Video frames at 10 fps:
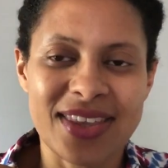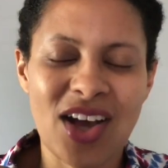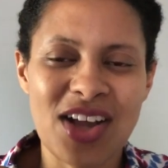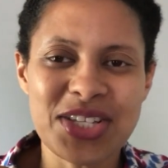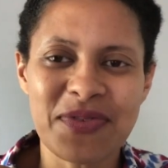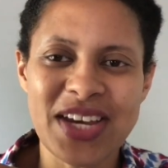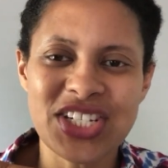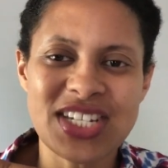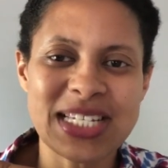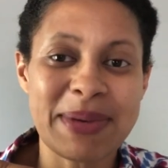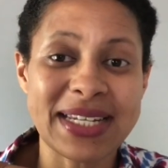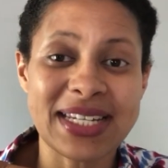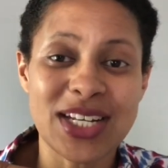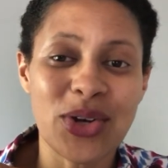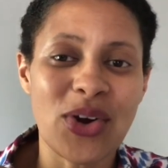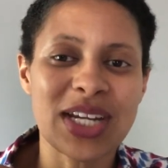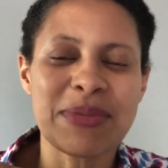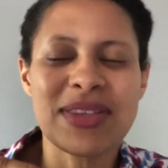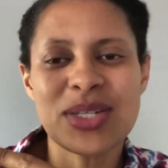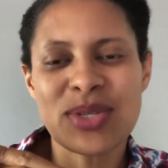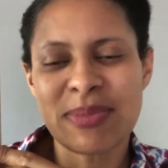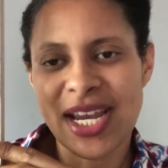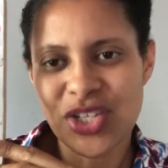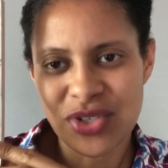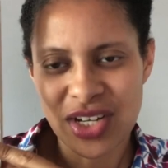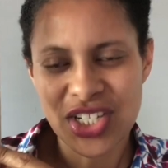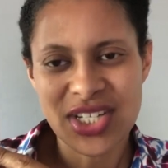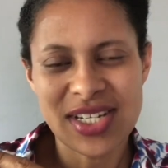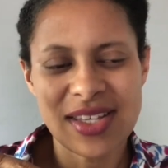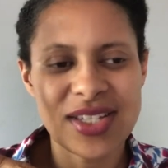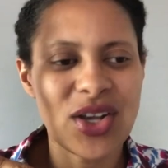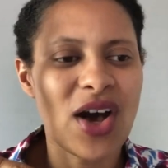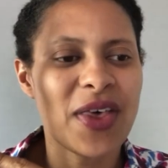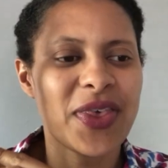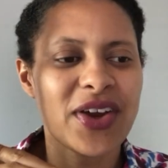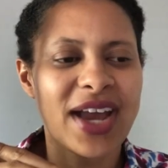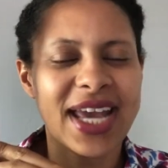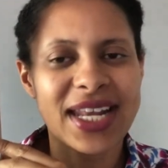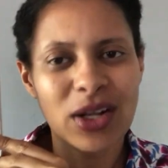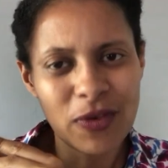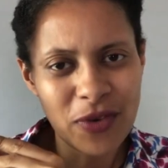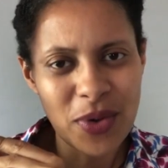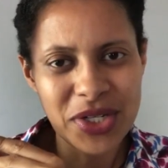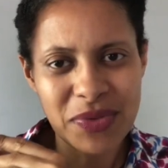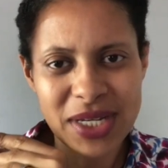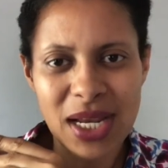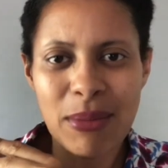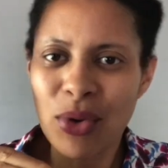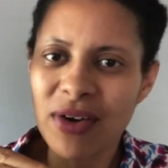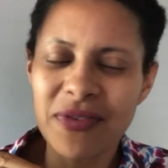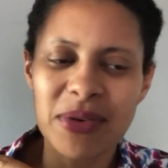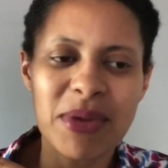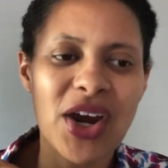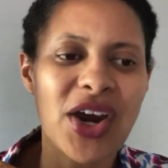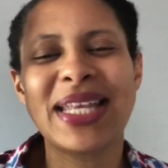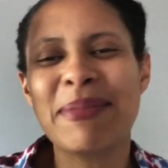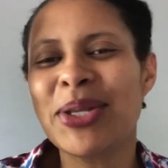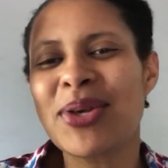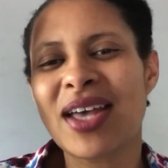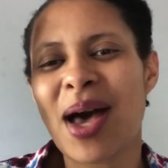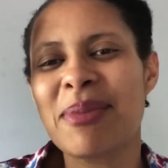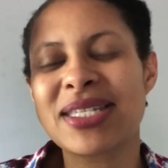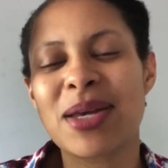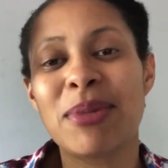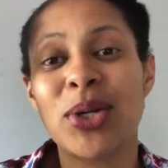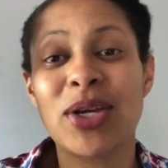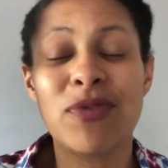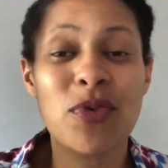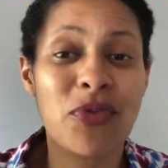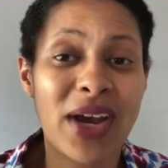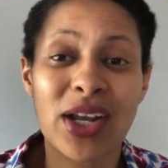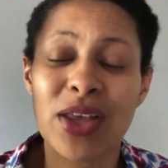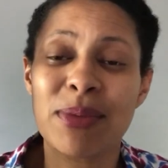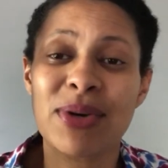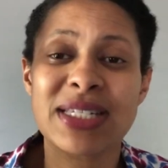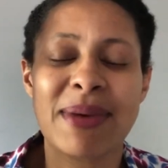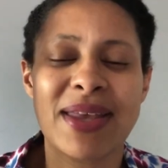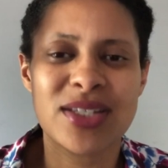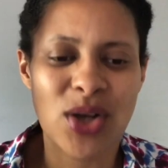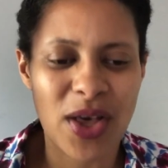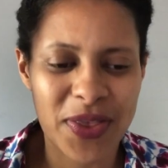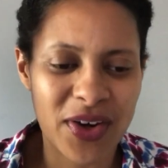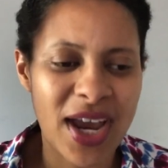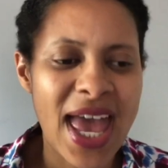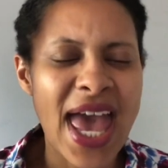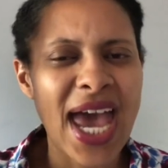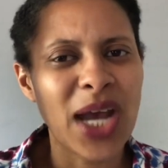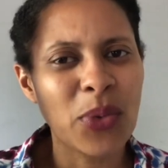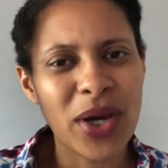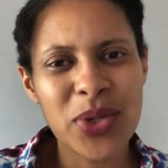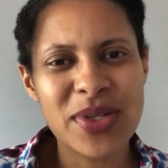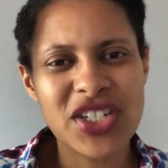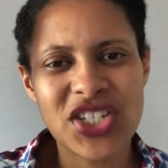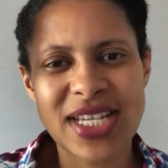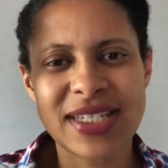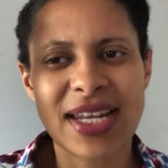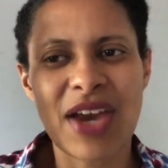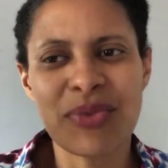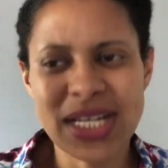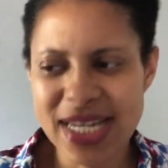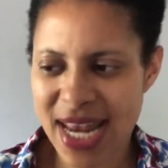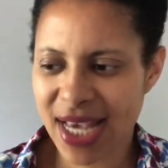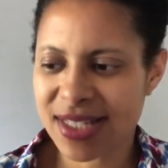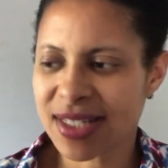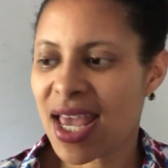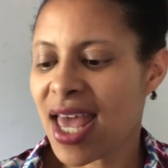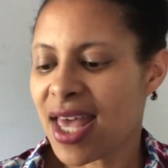The Conservationist by Nadine Gordimer. This was my introduction to this author, and I look forward to reading more from her. Let me know in the comments down below if you've read other books this author and what you would suggest that I read next.